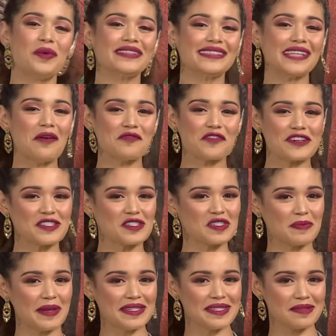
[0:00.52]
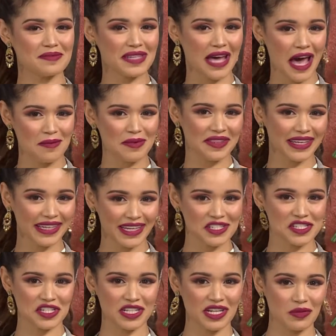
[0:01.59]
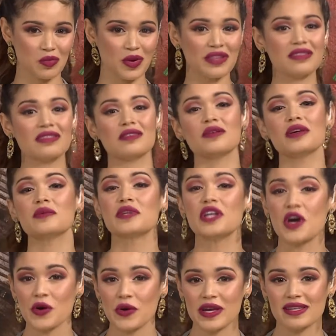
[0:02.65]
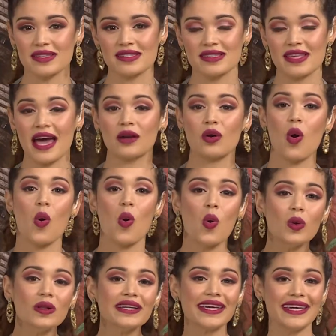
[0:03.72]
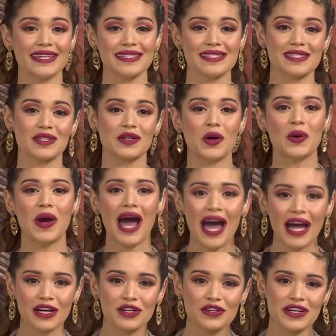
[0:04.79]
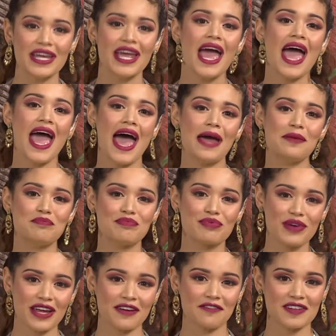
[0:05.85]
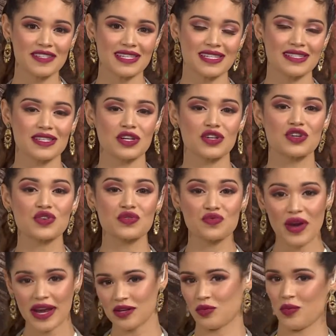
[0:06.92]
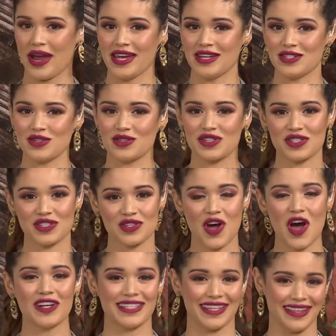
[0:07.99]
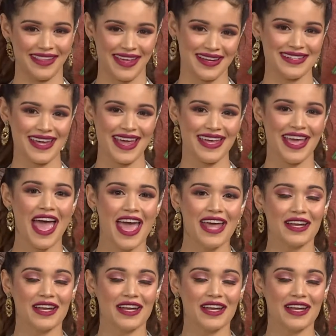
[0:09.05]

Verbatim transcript: Well, it's time for us to spend some time in the kitchen, and one thing we know is that all kids go hungry, and breakfast is a great way to start their day.